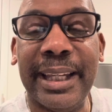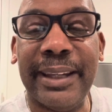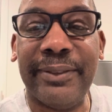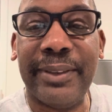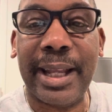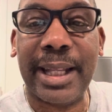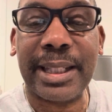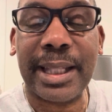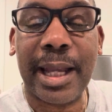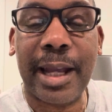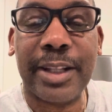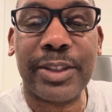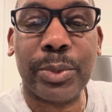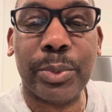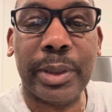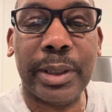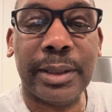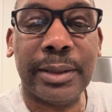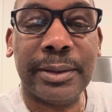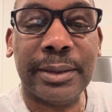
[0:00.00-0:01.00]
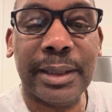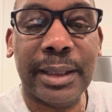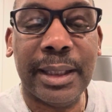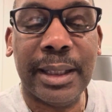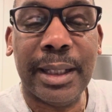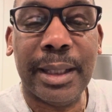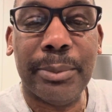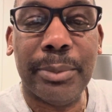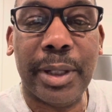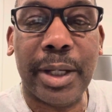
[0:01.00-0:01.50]
if that's God's will.
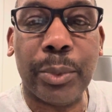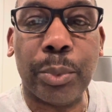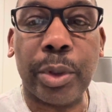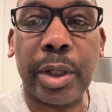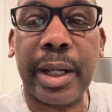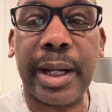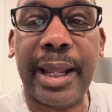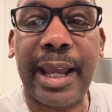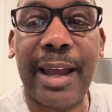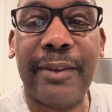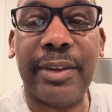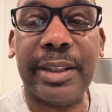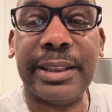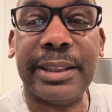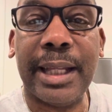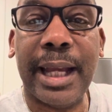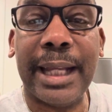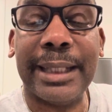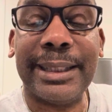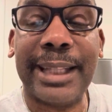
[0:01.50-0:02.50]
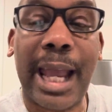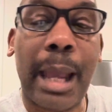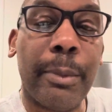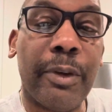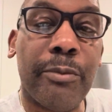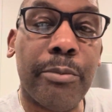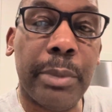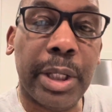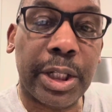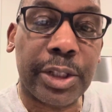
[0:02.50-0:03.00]
But we're going to have a, a, time
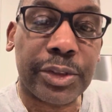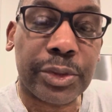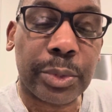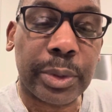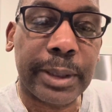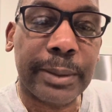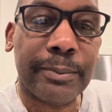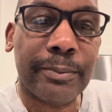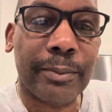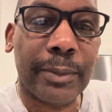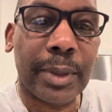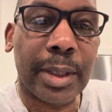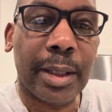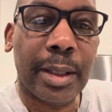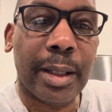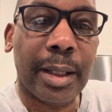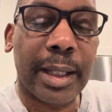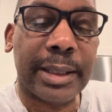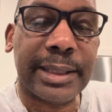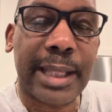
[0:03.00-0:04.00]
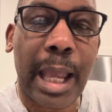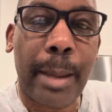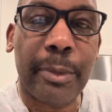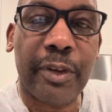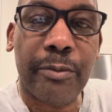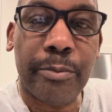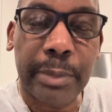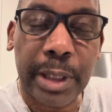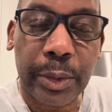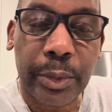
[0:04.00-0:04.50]
of ministry, a time
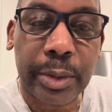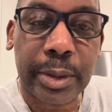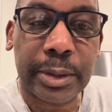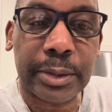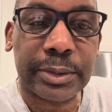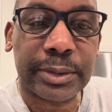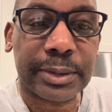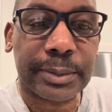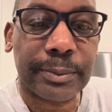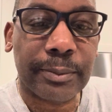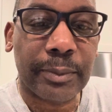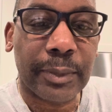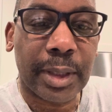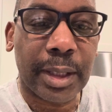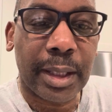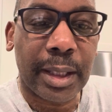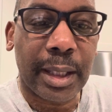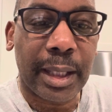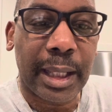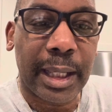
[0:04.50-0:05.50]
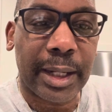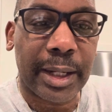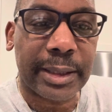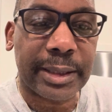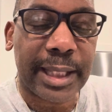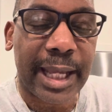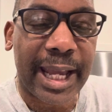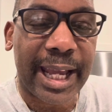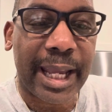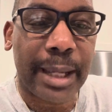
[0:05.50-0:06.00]
of miracles, and a
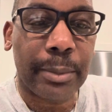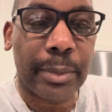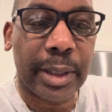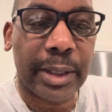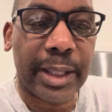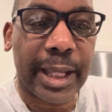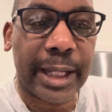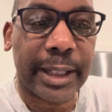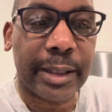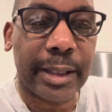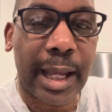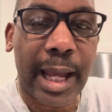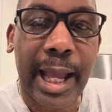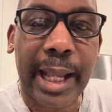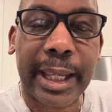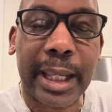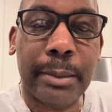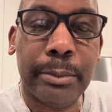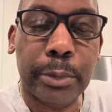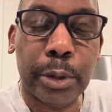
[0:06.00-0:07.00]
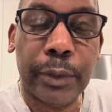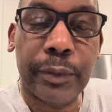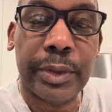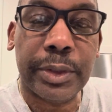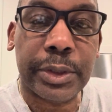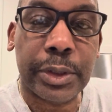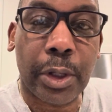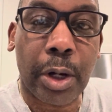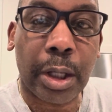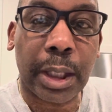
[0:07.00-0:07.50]
time that God can move
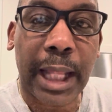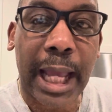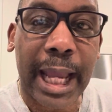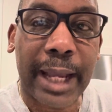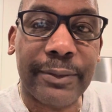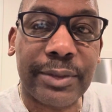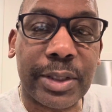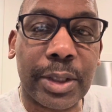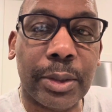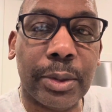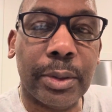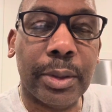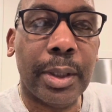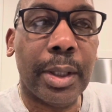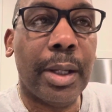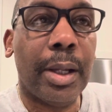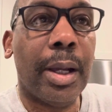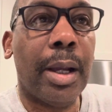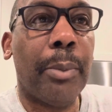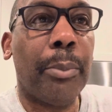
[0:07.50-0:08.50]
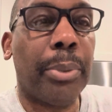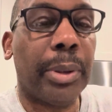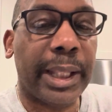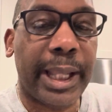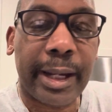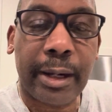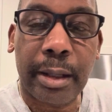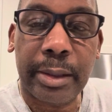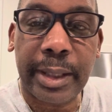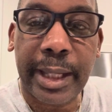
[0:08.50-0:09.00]
into our lives. So
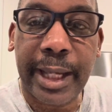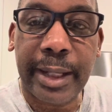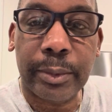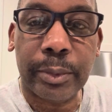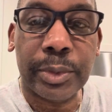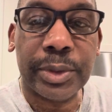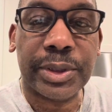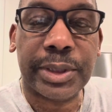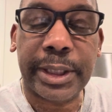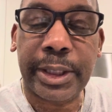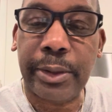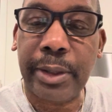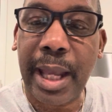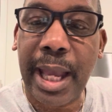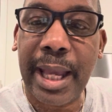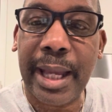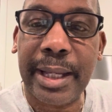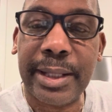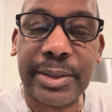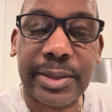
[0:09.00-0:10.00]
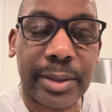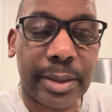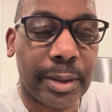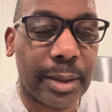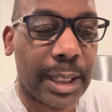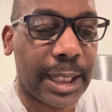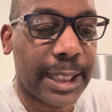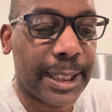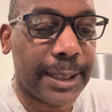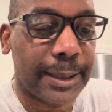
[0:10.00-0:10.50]
plan on that. We'll see you guys
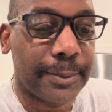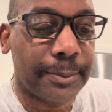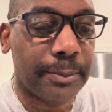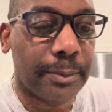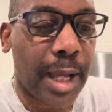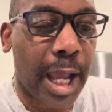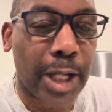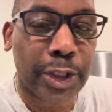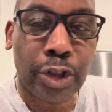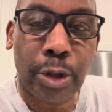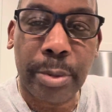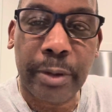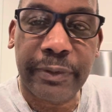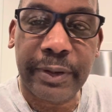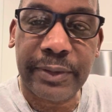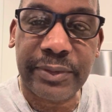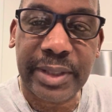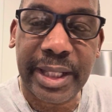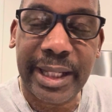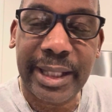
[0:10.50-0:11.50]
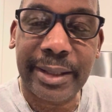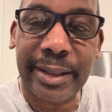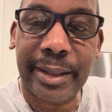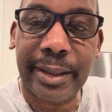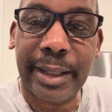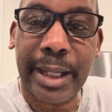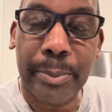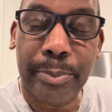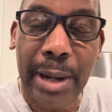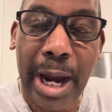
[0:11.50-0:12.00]
um, October 15th
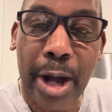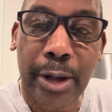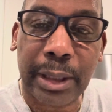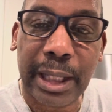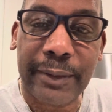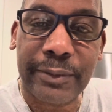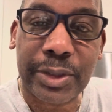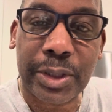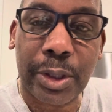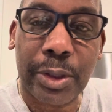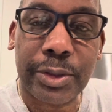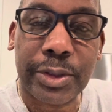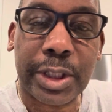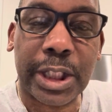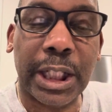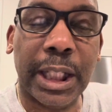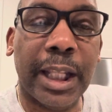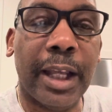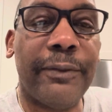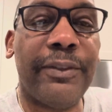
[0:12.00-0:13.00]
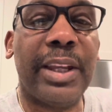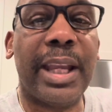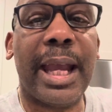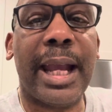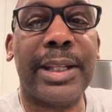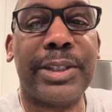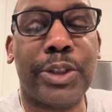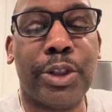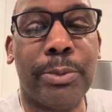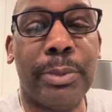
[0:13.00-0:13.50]
Empowered Life Church. Love you
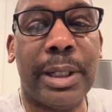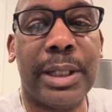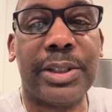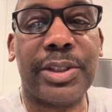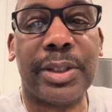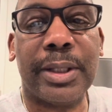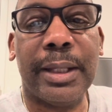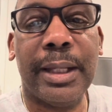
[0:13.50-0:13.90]
guys so much.